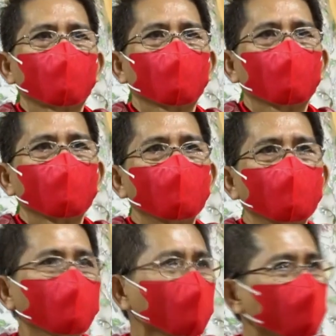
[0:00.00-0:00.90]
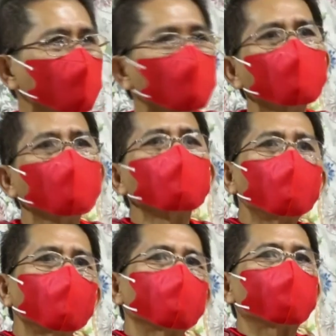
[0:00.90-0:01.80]
No? It is even
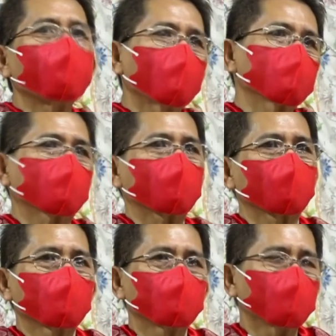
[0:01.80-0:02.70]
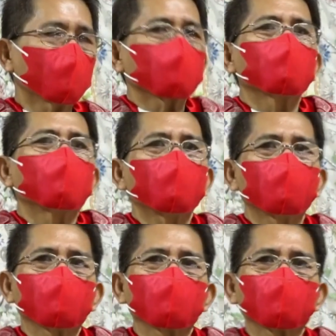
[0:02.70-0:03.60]
more felt because we need
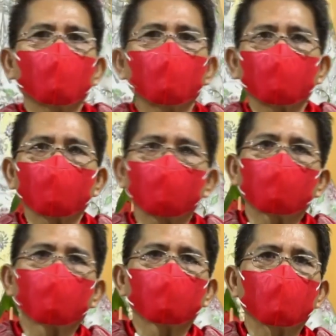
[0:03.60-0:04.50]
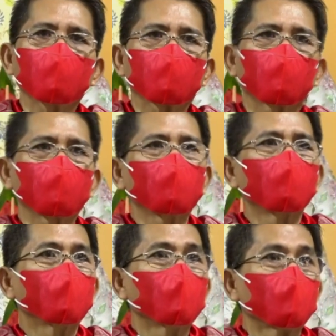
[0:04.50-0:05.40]
the strength and the foundation
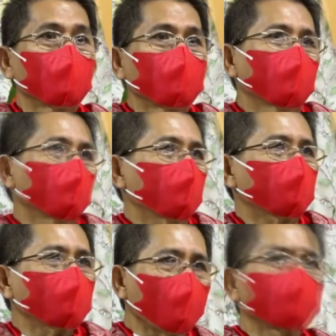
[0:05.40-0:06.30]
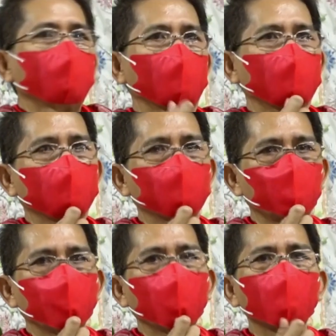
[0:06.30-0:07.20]
when there is sadness,
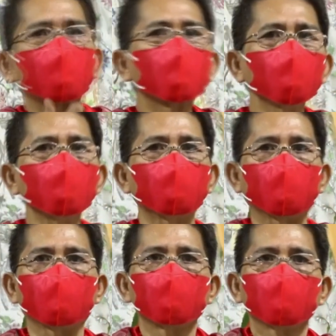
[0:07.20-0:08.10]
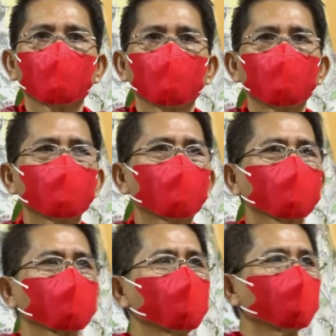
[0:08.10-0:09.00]
when we are gloomy, when there are
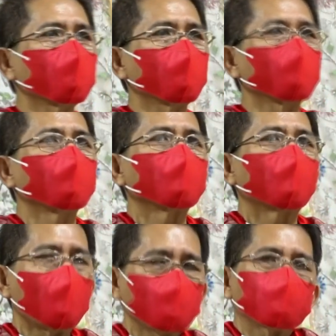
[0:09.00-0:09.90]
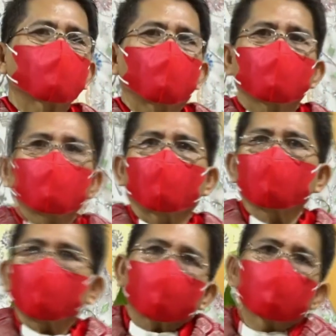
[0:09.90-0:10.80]
so many upsets and
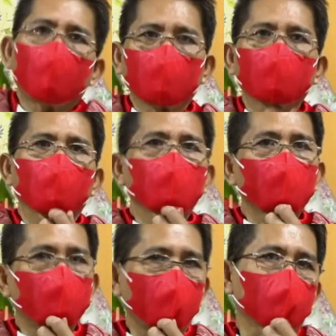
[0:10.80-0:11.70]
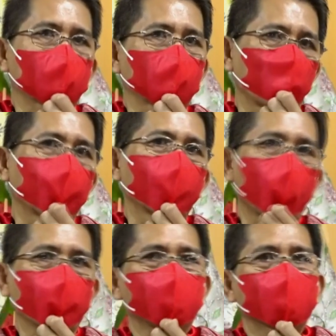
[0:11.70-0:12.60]
setbacks that we face in our
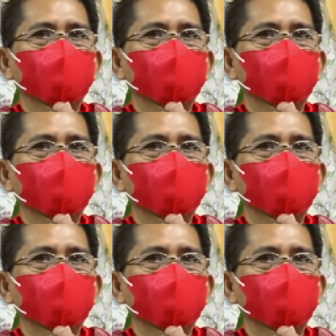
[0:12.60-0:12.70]
lives.